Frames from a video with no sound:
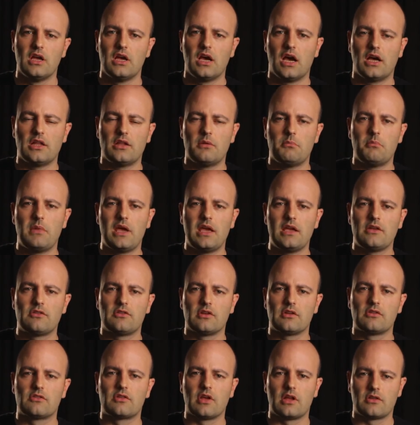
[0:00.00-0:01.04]
an
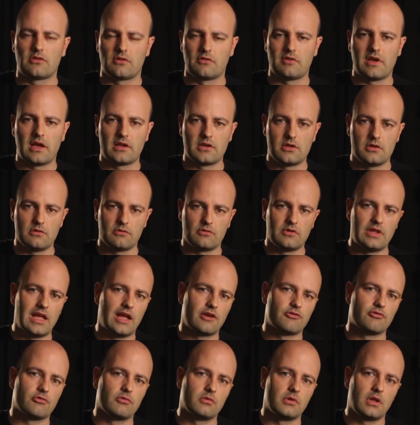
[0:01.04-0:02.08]
amazing sense of how to use
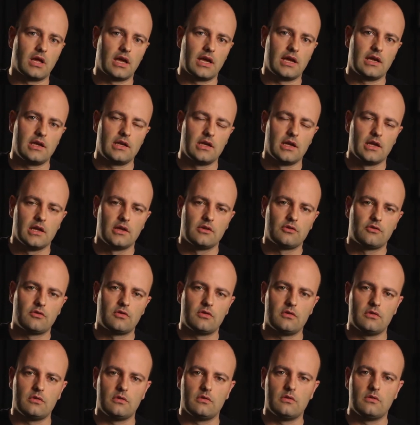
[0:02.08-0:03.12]
natural light
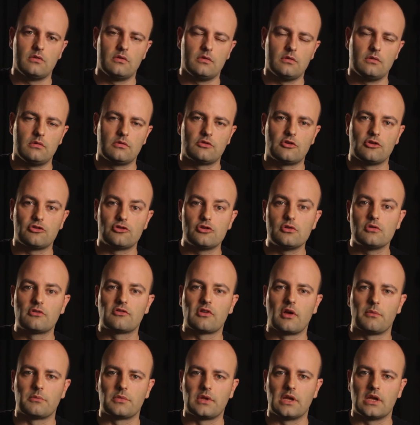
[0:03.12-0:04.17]
to, to shoot
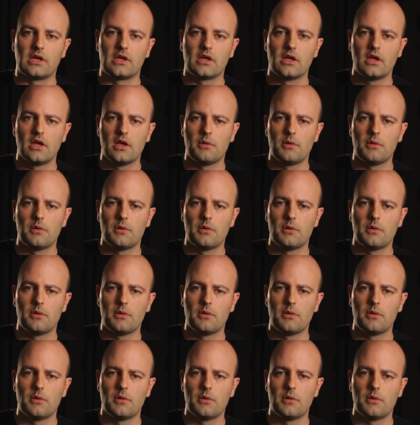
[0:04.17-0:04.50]
something,